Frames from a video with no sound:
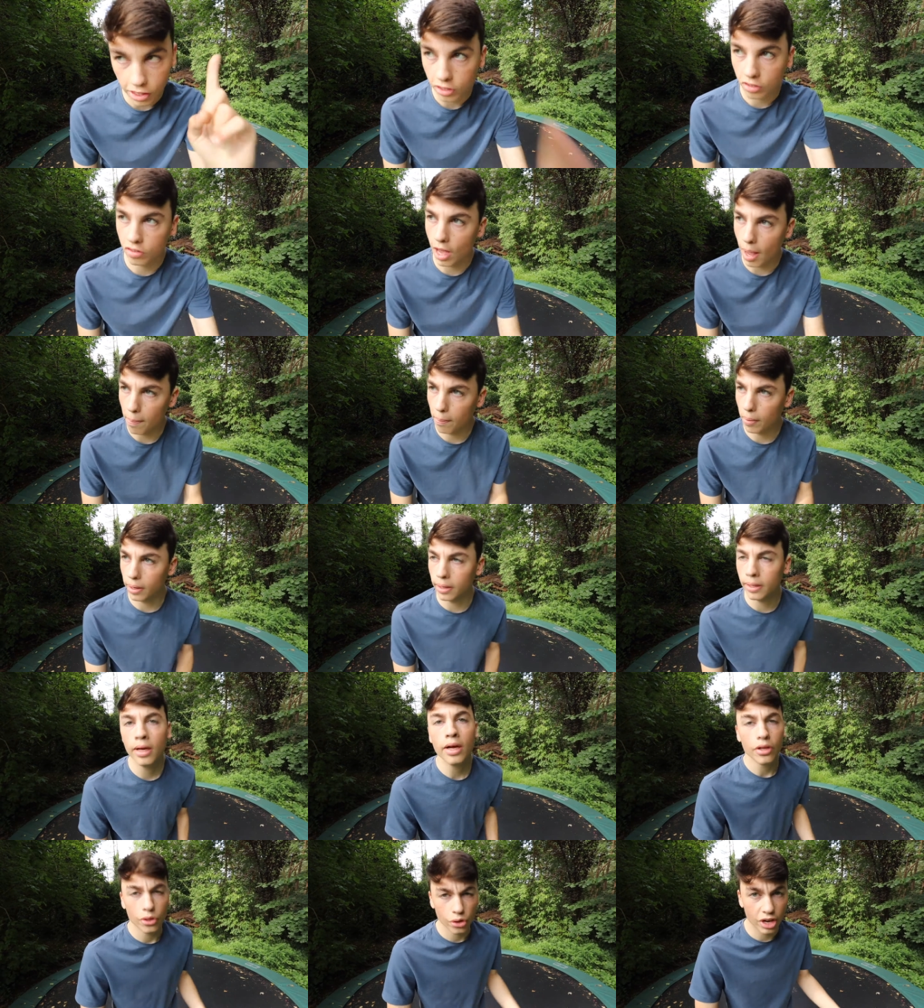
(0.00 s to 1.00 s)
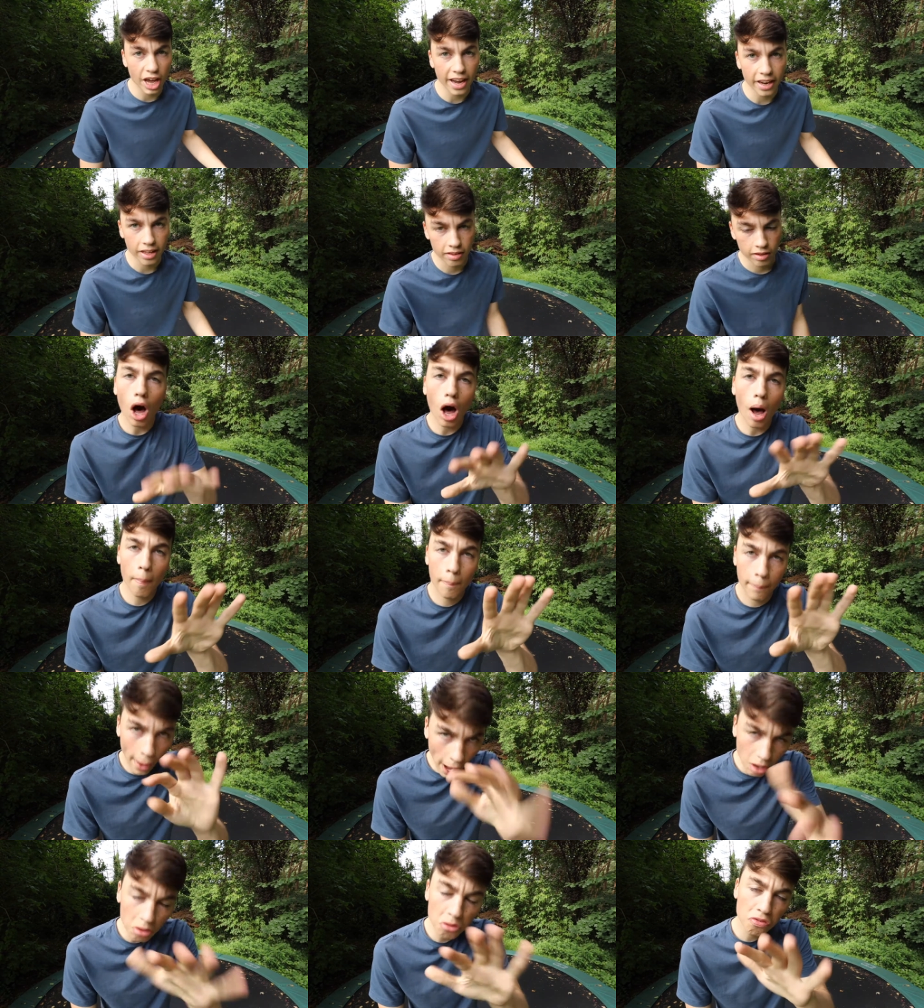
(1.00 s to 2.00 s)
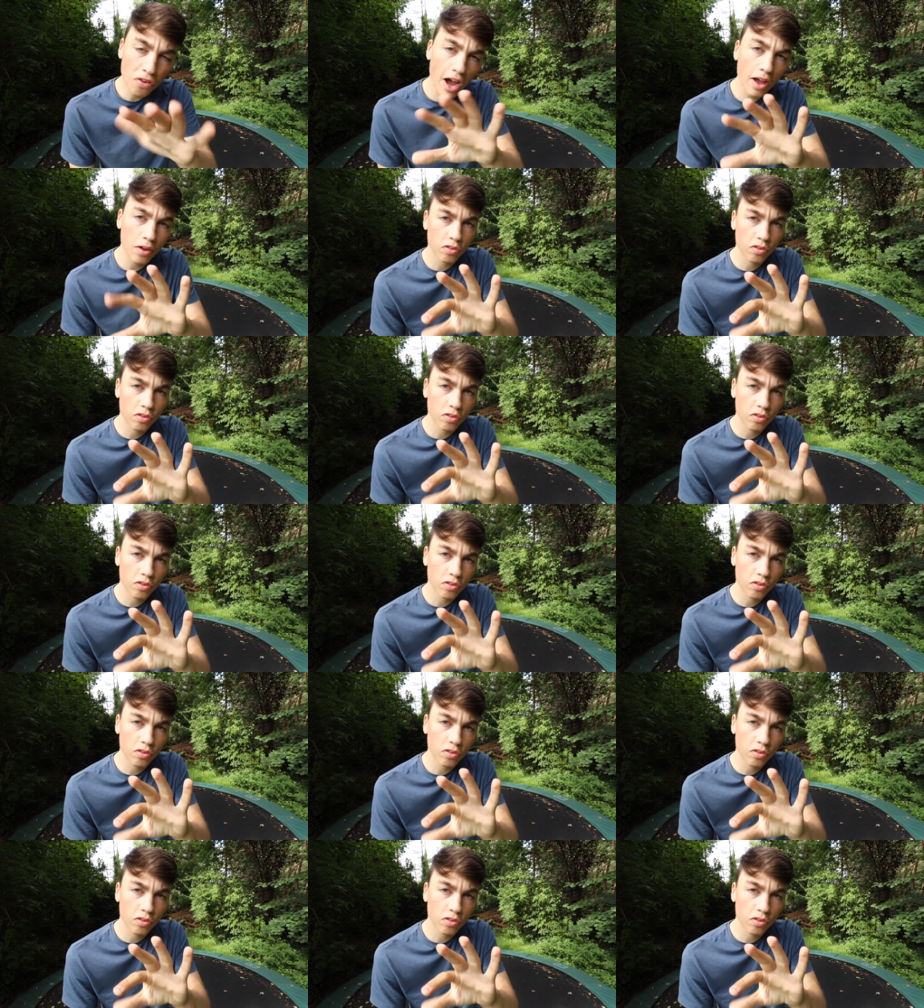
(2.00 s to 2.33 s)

step, but you get it. About five